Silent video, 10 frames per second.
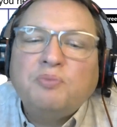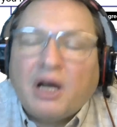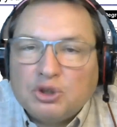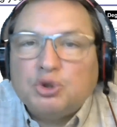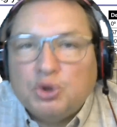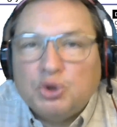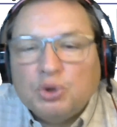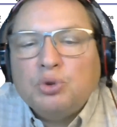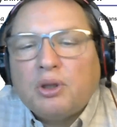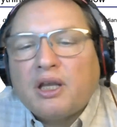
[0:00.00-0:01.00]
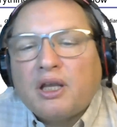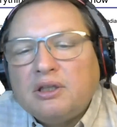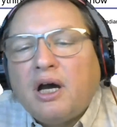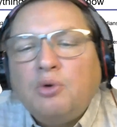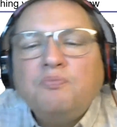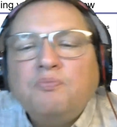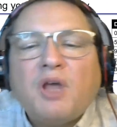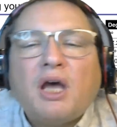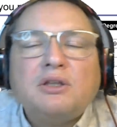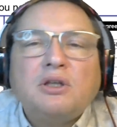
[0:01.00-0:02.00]
goodbye to you right now,
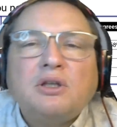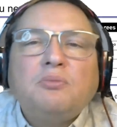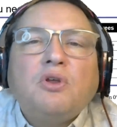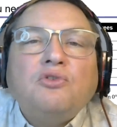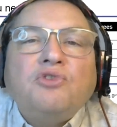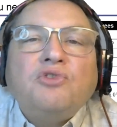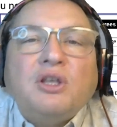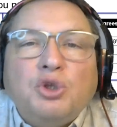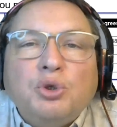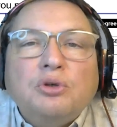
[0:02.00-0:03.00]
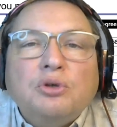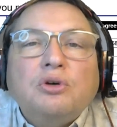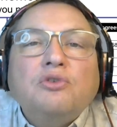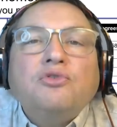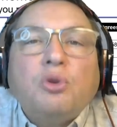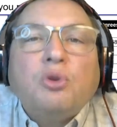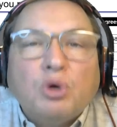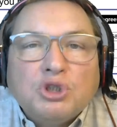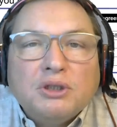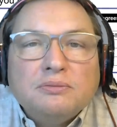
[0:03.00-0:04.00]
and thank you for
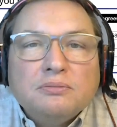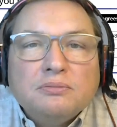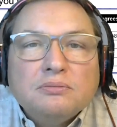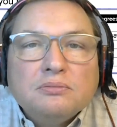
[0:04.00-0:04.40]
watching.